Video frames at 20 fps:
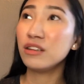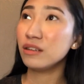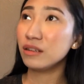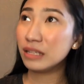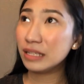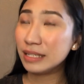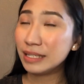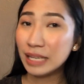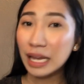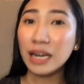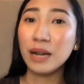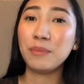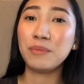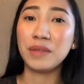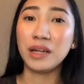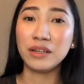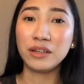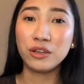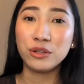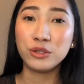set up
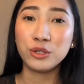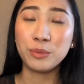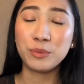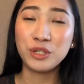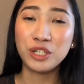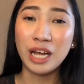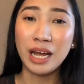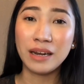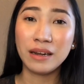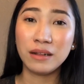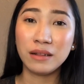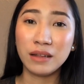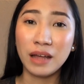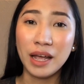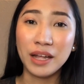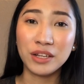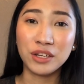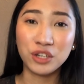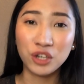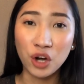that YouTube channel
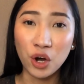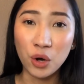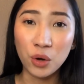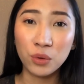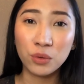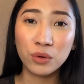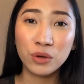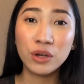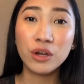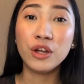and go.